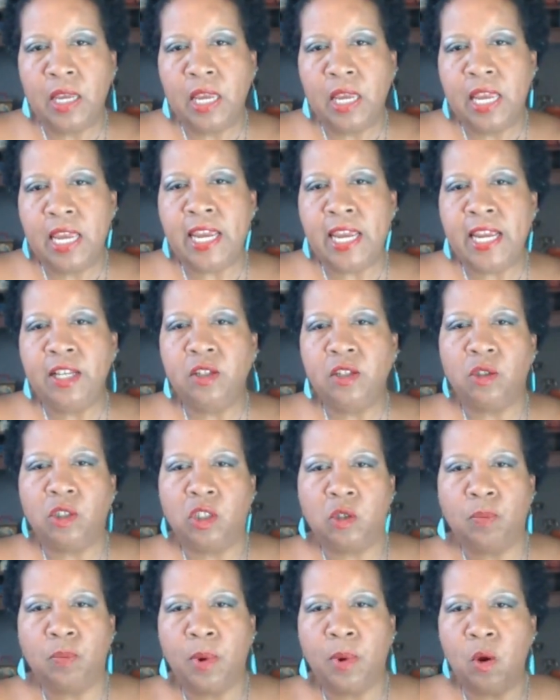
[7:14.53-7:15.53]
each
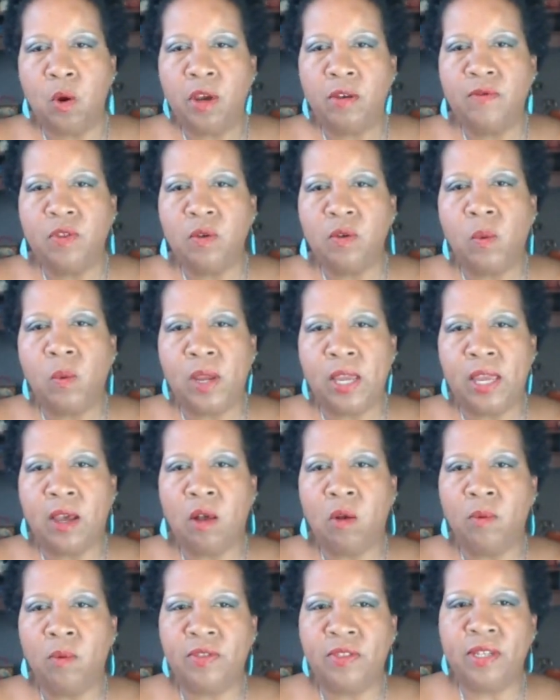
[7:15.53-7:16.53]
spoke of the
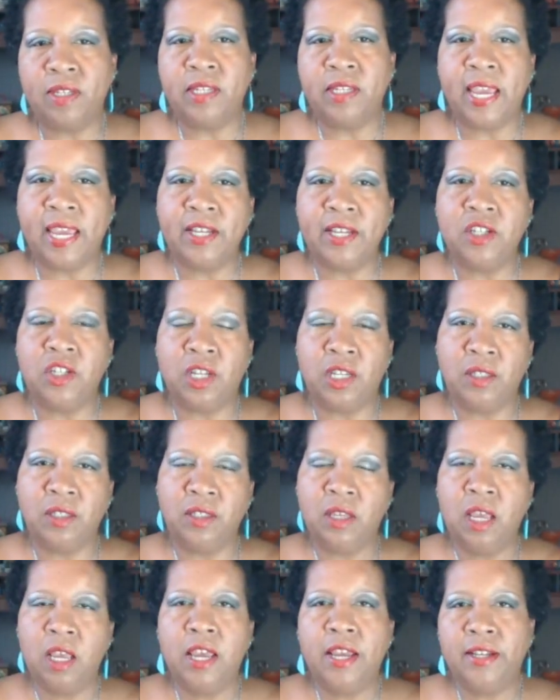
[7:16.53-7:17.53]
wheel with intentions
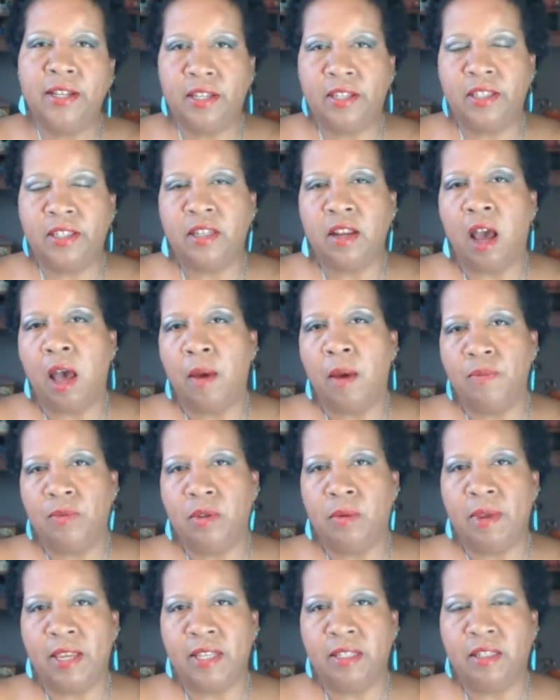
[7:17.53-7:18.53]
to stop
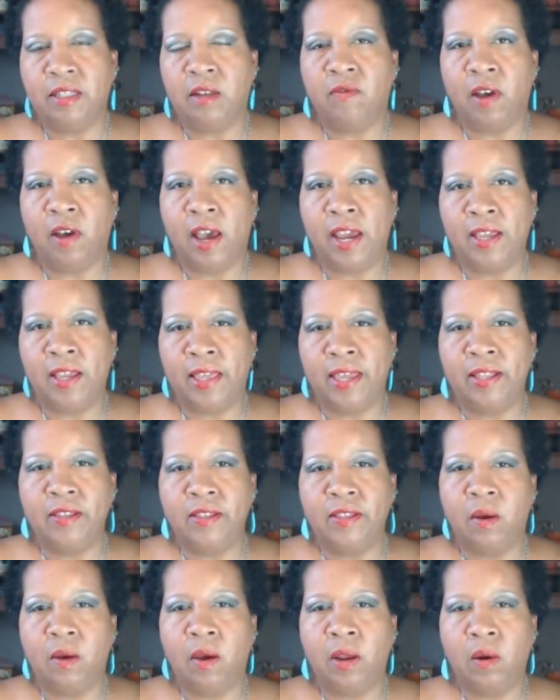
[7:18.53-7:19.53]
domestic
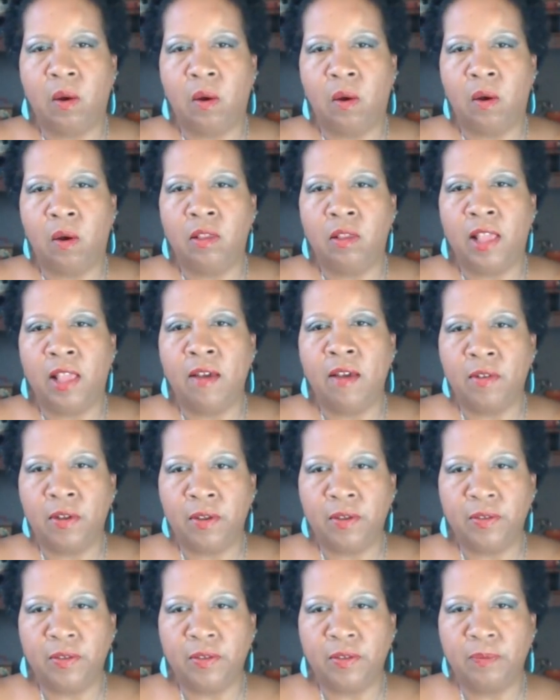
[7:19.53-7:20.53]
violence on all
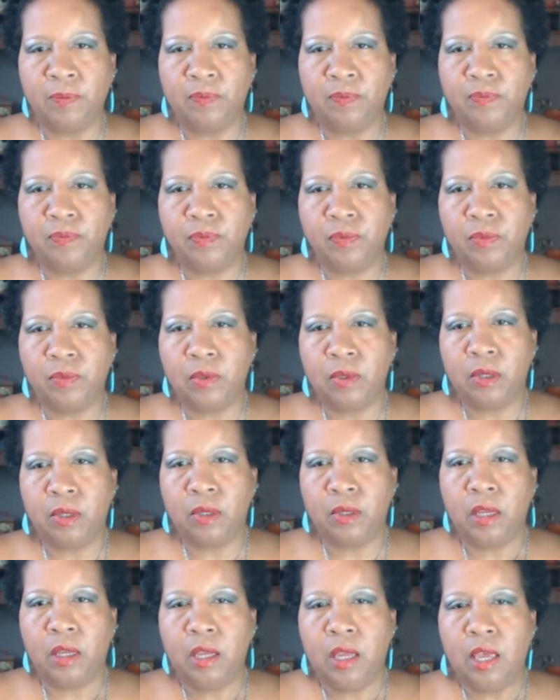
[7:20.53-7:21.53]
levels.
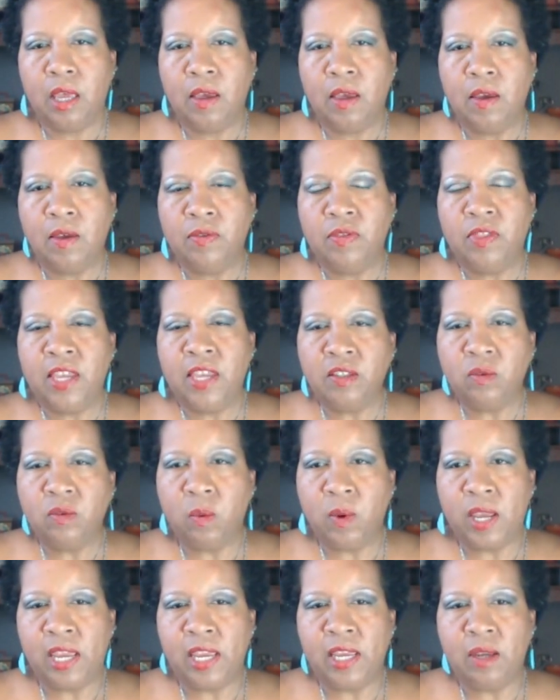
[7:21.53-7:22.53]
This
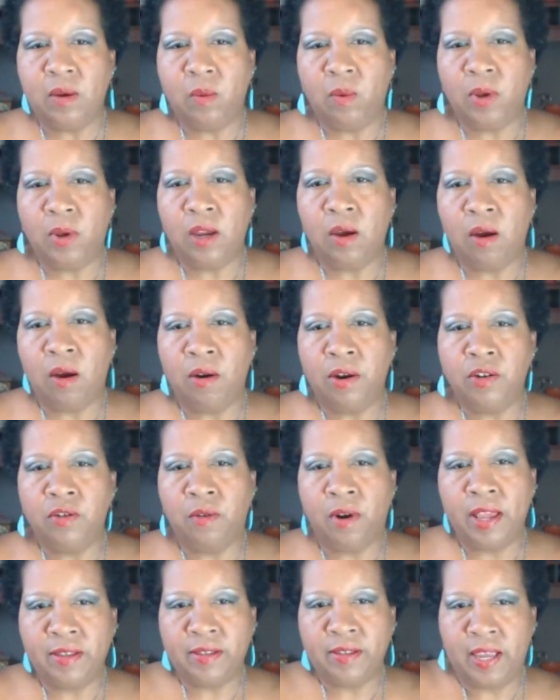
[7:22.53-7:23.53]
week, we are
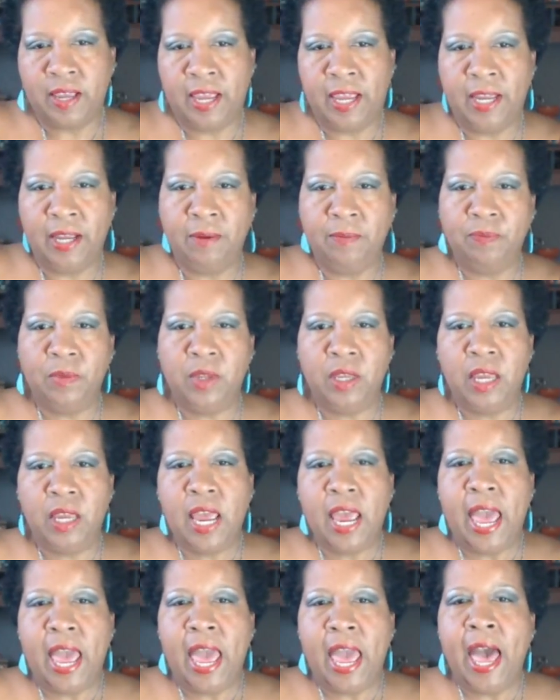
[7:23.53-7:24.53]
addressing
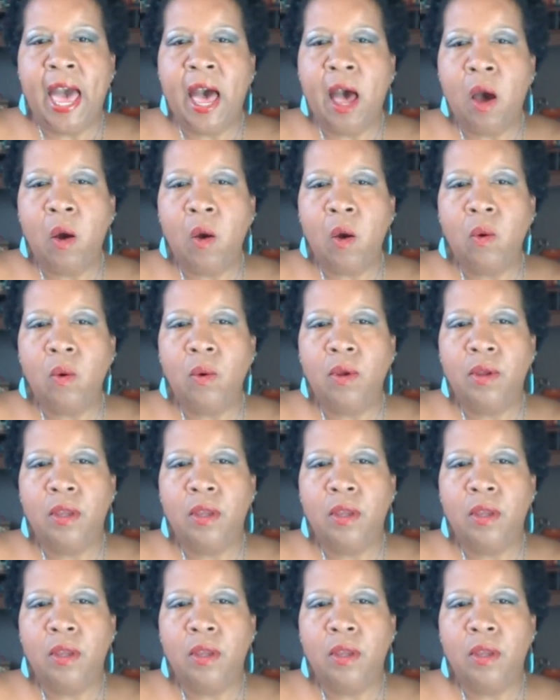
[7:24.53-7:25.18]
how